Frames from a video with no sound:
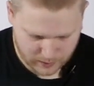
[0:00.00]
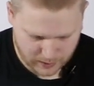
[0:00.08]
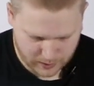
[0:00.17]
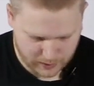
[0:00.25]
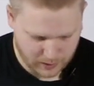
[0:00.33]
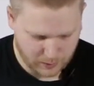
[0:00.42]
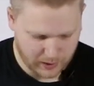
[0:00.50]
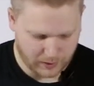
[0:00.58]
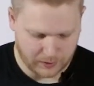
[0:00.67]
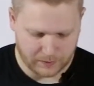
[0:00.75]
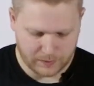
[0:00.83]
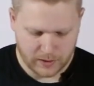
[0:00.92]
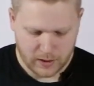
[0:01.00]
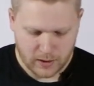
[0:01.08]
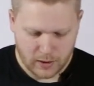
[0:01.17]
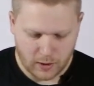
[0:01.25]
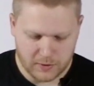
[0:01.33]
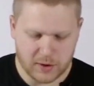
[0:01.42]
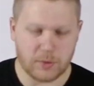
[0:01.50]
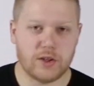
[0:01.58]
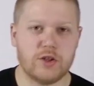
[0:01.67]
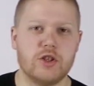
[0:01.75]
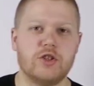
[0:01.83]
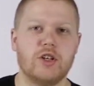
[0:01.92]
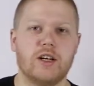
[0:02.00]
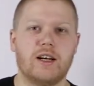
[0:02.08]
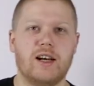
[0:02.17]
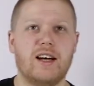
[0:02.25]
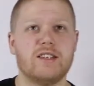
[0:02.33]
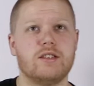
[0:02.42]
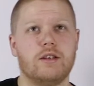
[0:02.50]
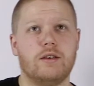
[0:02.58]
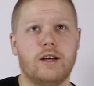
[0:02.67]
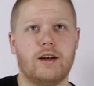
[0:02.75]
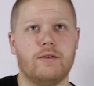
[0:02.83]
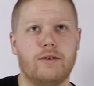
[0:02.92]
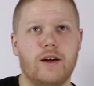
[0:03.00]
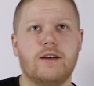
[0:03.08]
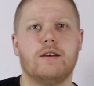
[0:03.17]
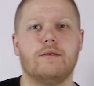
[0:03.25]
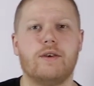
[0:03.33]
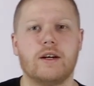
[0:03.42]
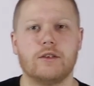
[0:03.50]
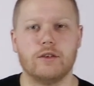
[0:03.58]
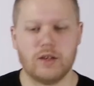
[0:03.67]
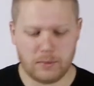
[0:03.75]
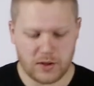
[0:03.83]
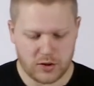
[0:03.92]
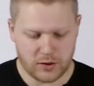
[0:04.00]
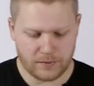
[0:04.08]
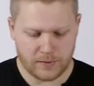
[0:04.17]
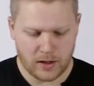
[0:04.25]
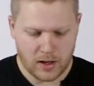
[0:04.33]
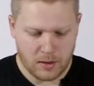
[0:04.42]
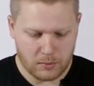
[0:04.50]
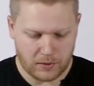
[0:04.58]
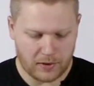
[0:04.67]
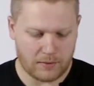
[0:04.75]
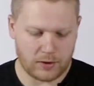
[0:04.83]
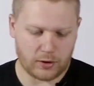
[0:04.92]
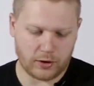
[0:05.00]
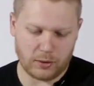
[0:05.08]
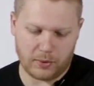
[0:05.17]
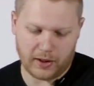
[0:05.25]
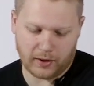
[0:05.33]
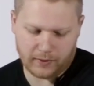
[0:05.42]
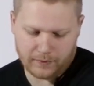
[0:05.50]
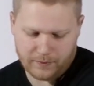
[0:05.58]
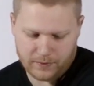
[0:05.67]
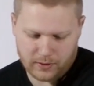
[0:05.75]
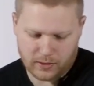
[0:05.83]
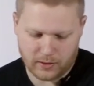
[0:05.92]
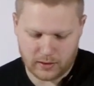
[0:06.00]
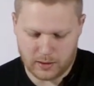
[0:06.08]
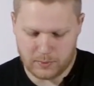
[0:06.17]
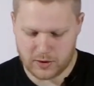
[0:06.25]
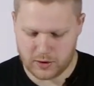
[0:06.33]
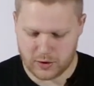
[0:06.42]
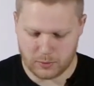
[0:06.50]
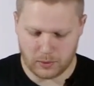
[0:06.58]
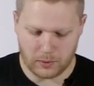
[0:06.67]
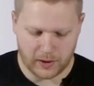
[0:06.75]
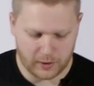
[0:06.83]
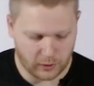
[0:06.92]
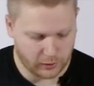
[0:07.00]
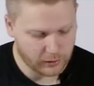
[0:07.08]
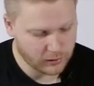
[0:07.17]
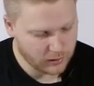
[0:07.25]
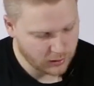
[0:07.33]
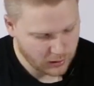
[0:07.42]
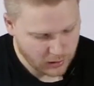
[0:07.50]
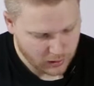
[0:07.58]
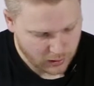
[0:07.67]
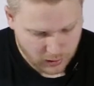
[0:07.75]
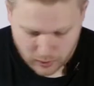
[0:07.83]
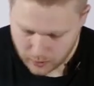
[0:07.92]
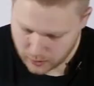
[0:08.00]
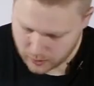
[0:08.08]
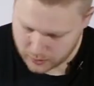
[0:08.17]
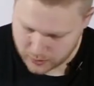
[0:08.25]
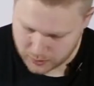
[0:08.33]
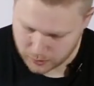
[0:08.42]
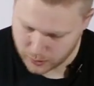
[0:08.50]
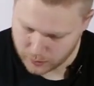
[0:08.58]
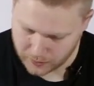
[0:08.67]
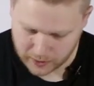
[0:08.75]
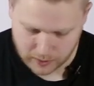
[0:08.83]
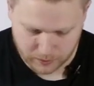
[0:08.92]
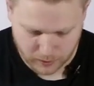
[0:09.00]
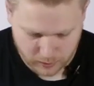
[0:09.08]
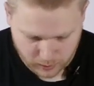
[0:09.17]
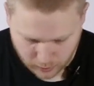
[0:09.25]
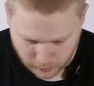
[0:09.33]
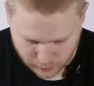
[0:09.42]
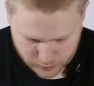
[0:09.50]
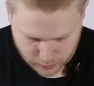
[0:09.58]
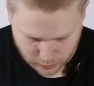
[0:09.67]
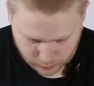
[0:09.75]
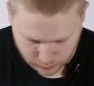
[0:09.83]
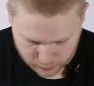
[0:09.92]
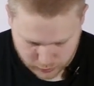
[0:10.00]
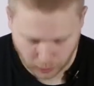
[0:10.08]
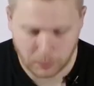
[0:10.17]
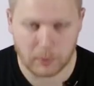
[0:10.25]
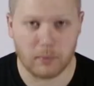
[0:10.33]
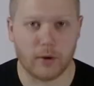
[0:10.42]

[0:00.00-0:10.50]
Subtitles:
and there we have it. Obviously with the chinchilla glass, you get a faded effect on the image, but if you have a look on the back, the image is sublimated on, smooth and even across the whole chopping